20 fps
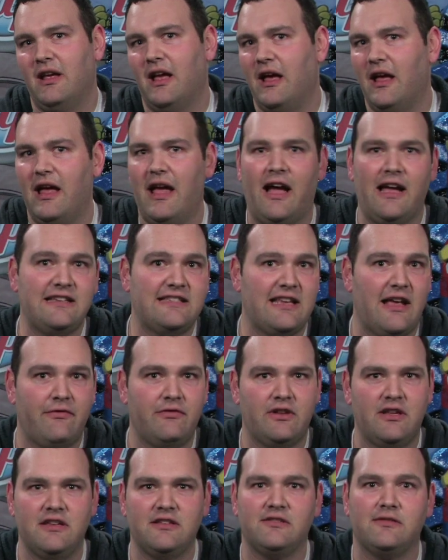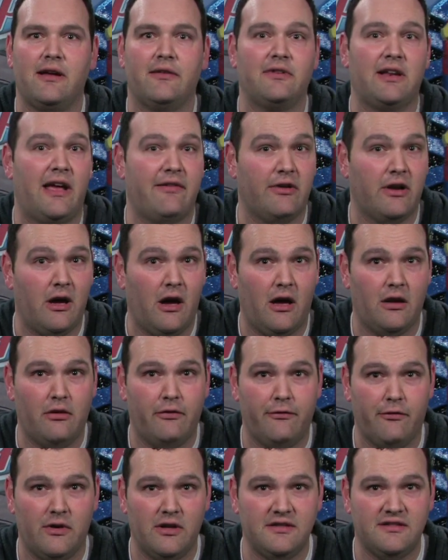high 70s and you have an avocado,
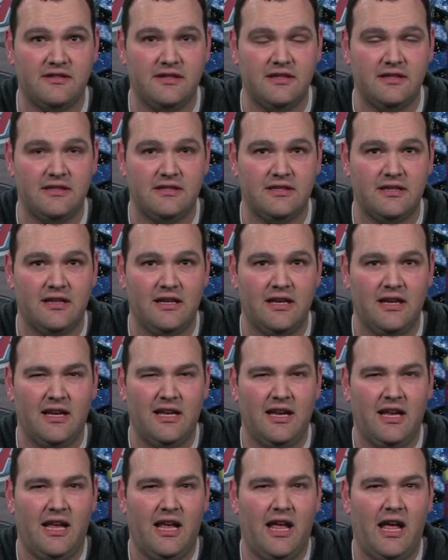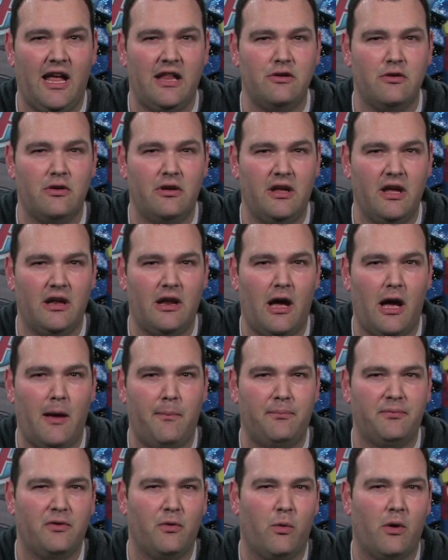for instance, and you get
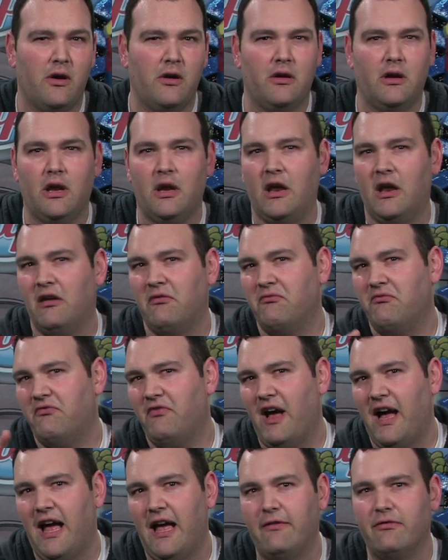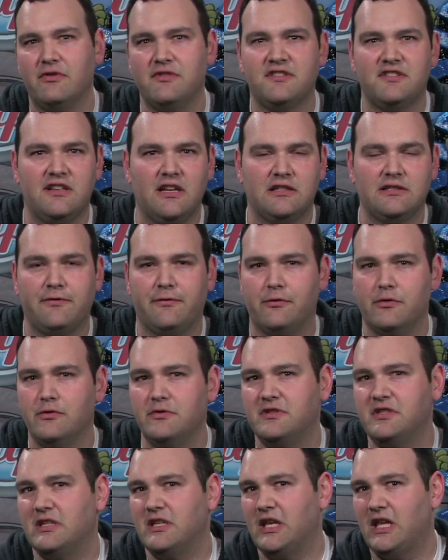up to where you're getting 5 or 6
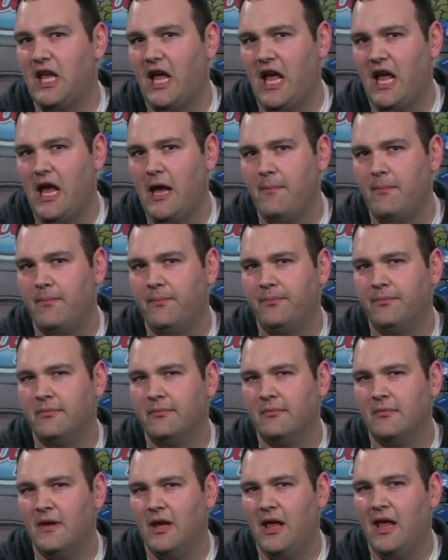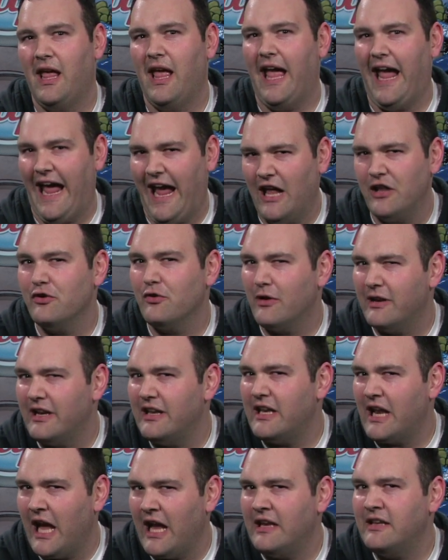fruits in a game, and you're at a
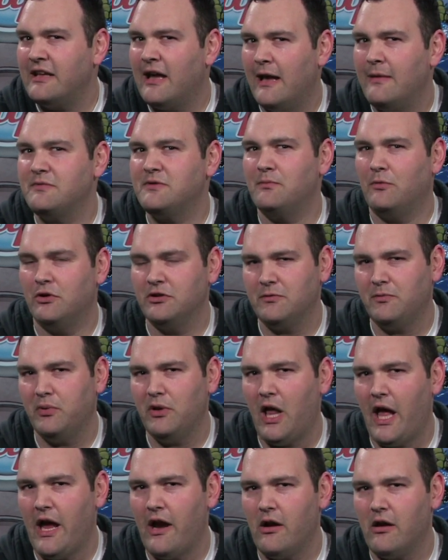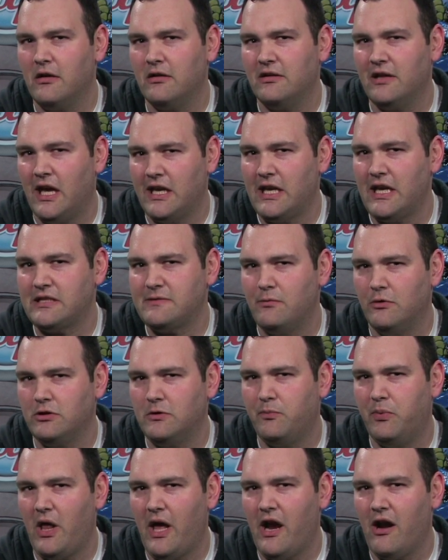9x multiplier, 9x
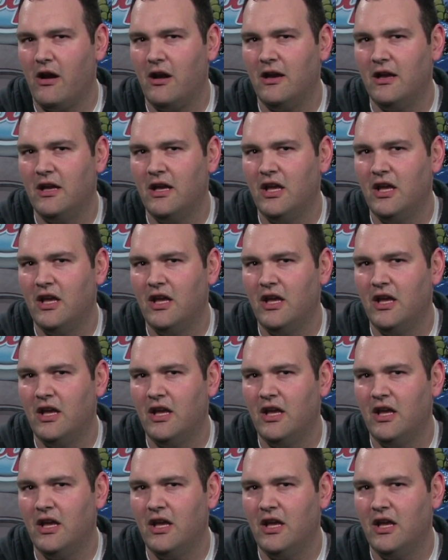multiplier,